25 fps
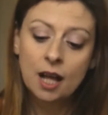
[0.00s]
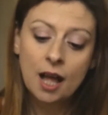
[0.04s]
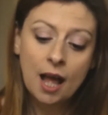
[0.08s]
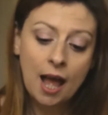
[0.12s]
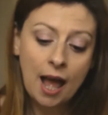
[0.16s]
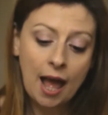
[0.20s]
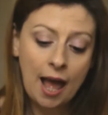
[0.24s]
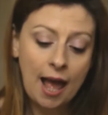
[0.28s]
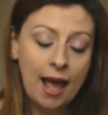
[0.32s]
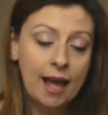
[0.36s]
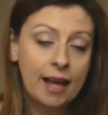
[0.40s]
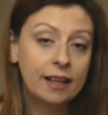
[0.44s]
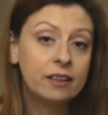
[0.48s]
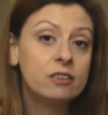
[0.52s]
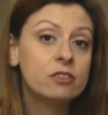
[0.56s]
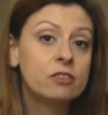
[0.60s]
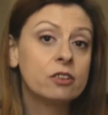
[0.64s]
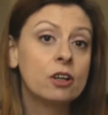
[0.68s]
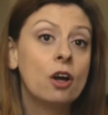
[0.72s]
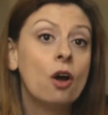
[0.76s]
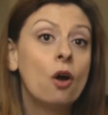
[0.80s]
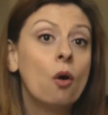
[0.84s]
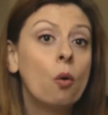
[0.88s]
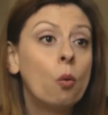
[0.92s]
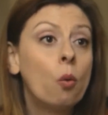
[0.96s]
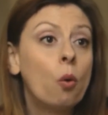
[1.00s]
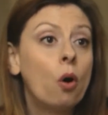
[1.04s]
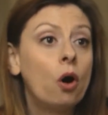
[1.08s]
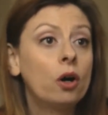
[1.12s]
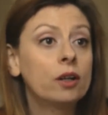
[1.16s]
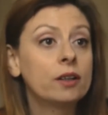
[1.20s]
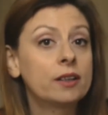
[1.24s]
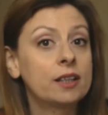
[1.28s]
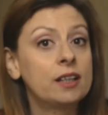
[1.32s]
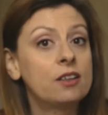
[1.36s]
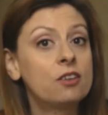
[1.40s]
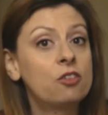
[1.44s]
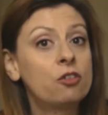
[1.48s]
And
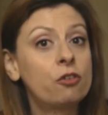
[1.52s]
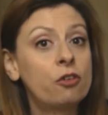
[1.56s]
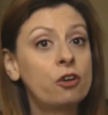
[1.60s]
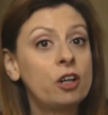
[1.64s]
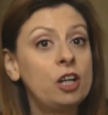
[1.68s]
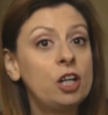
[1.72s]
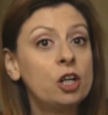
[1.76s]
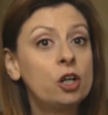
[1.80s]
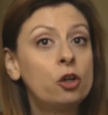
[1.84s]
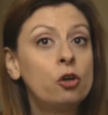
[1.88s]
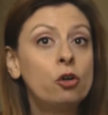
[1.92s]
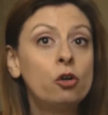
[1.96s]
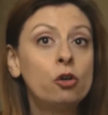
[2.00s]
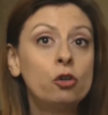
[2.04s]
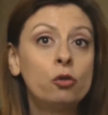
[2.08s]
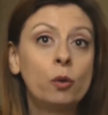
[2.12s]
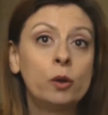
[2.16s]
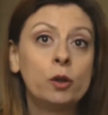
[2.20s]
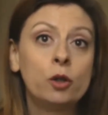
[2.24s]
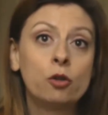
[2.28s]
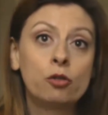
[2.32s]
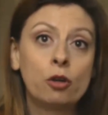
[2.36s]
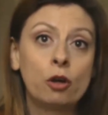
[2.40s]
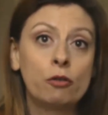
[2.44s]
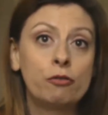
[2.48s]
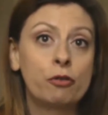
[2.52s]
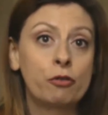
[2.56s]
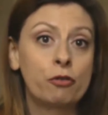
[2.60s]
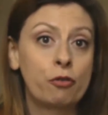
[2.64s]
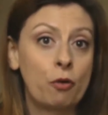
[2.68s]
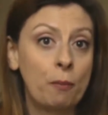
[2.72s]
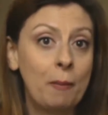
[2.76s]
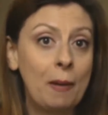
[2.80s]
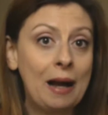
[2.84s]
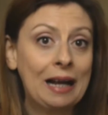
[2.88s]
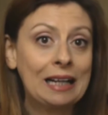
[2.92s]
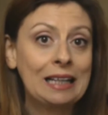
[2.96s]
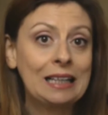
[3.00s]
what it's really good when you suffer
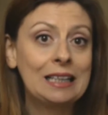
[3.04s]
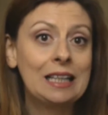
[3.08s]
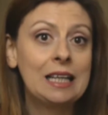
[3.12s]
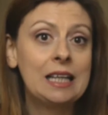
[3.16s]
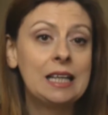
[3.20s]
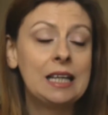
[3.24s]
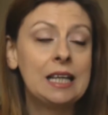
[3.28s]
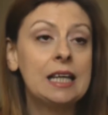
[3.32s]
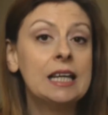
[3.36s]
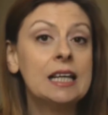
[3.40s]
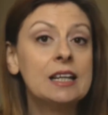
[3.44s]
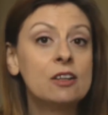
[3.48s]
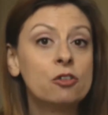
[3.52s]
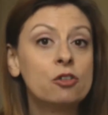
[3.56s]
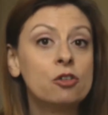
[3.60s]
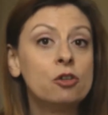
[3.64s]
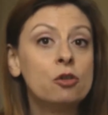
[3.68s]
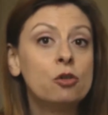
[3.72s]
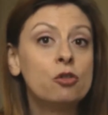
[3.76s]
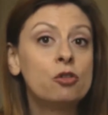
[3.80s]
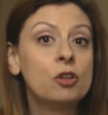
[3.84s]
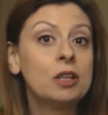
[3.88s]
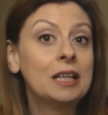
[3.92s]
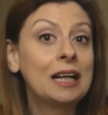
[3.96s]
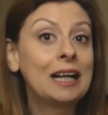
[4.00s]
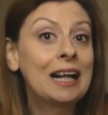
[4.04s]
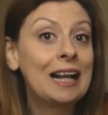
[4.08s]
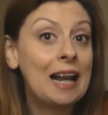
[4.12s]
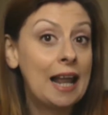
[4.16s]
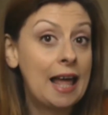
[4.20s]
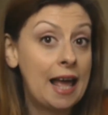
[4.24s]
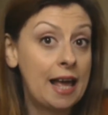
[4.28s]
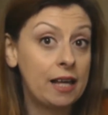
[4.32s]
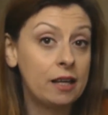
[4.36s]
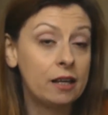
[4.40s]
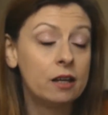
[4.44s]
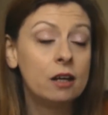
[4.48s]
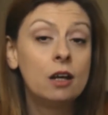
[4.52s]
from acne is using
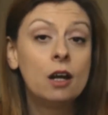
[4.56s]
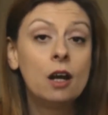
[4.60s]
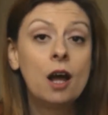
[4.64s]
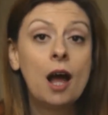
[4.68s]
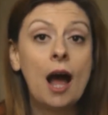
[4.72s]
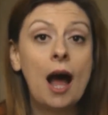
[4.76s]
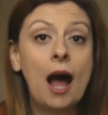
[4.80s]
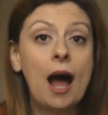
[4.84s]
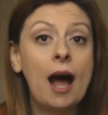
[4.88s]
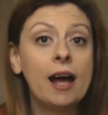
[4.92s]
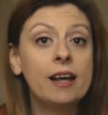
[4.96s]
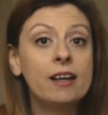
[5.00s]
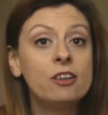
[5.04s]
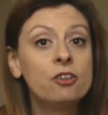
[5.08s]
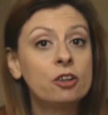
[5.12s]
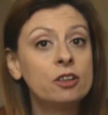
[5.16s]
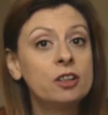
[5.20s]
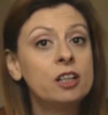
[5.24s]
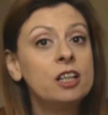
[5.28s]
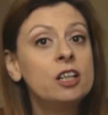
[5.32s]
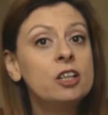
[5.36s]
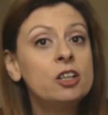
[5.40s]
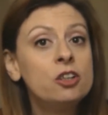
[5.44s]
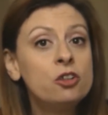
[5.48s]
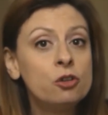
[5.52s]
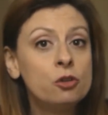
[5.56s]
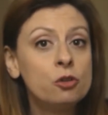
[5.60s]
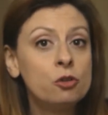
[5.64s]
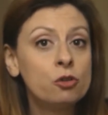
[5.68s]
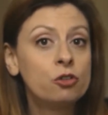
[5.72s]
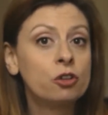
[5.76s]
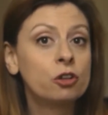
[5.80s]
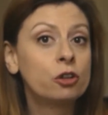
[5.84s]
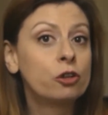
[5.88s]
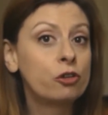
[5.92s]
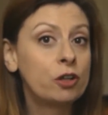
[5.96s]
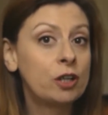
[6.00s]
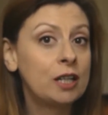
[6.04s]
clay. I generally use
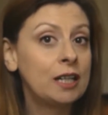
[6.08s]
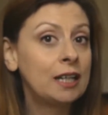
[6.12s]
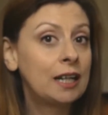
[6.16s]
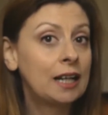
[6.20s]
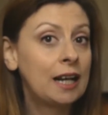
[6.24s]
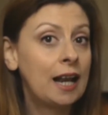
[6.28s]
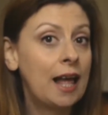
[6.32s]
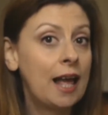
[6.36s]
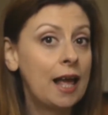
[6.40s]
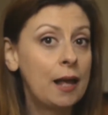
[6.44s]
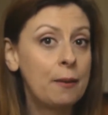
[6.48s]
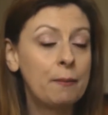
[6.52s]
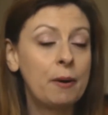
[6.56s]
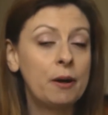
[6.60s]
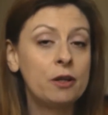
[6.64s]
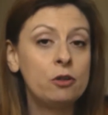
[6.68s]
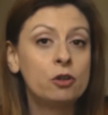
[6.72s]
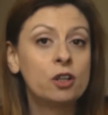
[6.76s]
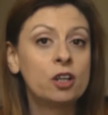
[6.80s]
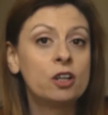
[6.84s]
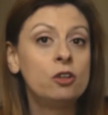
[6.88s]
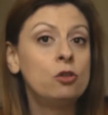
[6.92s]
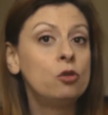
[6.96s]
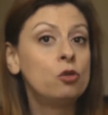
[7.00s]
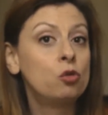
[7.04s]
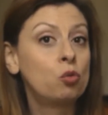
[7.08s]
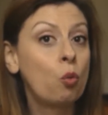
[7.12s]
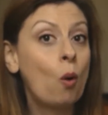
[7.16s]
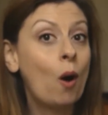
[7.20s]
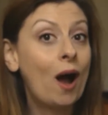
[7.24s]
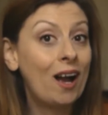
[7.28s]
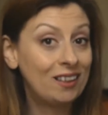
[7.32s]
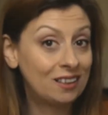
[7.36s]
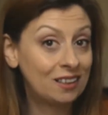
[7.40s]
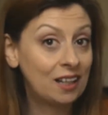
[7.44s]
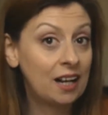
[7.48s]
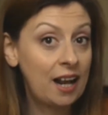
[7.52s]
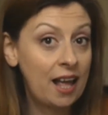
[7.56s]
the green clay, but you can use
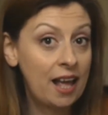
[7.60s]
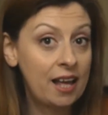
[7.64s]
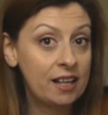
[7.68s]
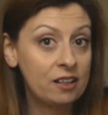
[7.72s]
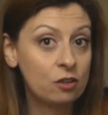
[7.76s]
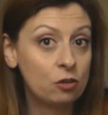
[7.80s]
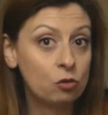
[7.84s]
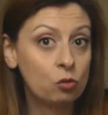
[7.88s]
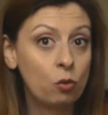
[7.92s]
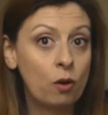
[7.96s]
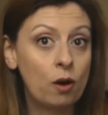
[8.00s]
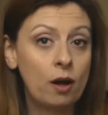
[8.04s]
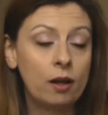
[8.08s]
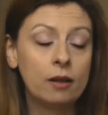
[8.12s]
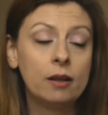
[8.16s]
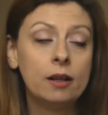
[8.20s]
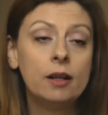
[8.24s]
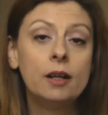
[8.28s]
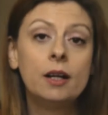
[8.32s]
white clay as well,